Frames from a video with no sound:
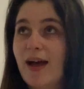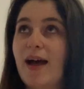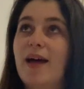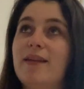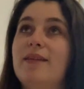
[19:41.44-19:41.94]

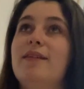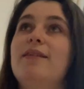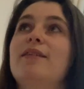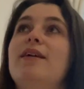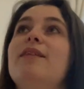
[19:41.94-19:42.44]

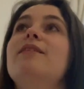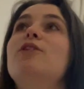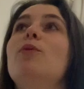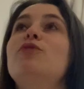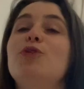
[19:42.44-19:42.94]
and it
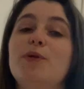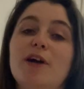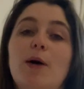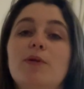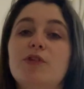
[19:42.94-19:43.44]
stopped filming a
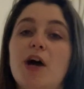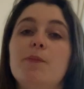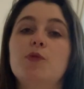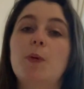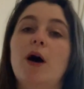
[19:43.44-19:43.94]
couple of
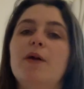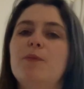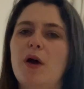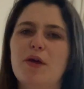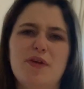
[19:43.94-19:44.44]
times, but
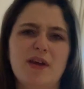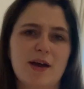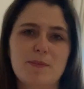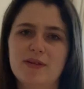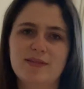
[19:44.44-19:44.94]
I think
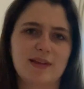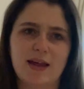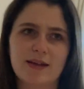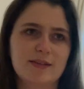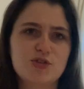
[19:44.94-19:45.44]
I missed
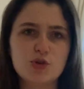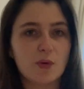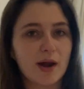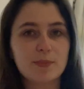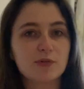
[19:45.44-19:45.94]
like 2
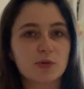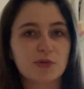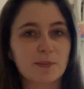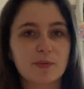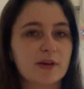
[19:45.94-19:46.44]
reps or
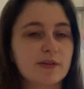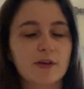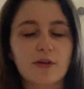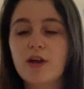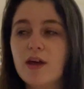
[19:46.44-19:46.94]
something,
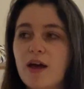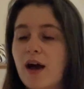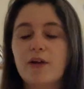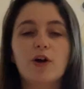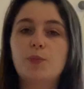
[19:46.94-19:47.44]
so
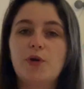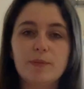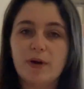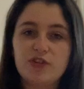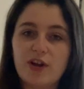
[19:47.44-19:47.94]
I got pretty
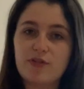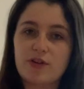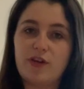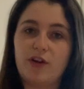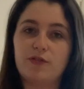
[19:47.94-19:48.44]
much
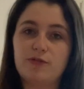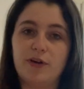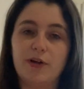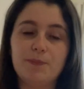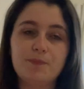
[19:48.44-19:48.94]
everything on
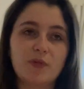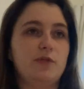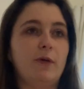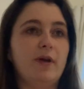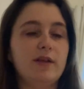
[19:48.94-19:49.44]
film,
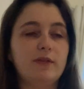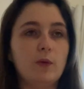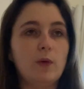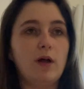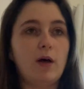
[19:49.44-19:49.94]
so it is
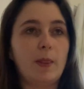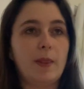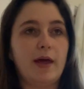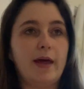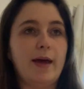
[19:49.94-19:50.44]
all on
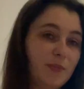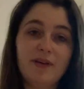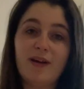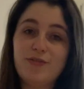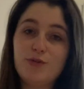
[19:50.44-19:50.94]
there. But
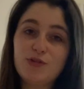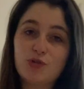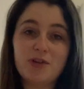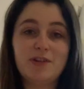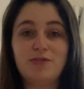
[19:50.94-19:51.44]
yeah, if you
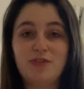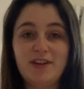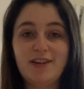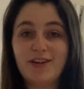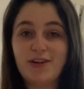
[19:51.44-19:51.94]
enjoyed this
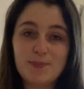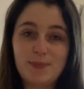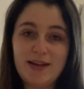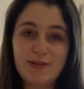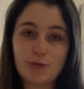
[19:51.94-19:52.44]
video,
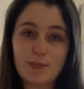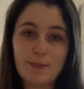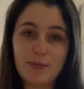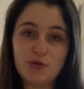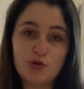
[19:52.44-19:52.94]
please
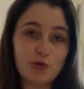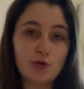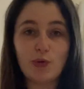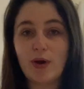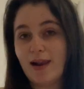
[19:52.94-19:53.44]
remember
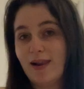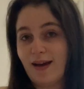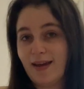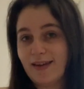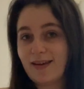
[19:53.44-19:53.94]
to
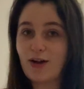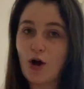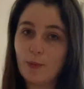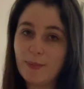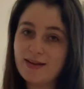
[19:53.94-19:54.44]
like,
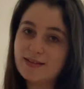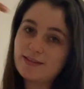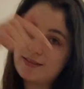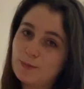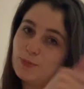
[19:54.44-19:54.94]
comment,
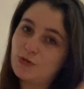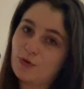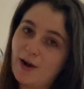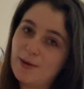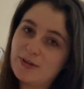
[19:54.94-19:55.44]

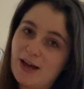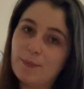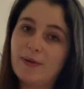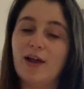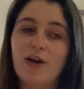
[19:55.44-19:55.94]
subscribe down
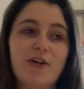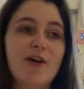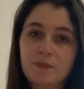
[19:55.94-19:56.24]
below,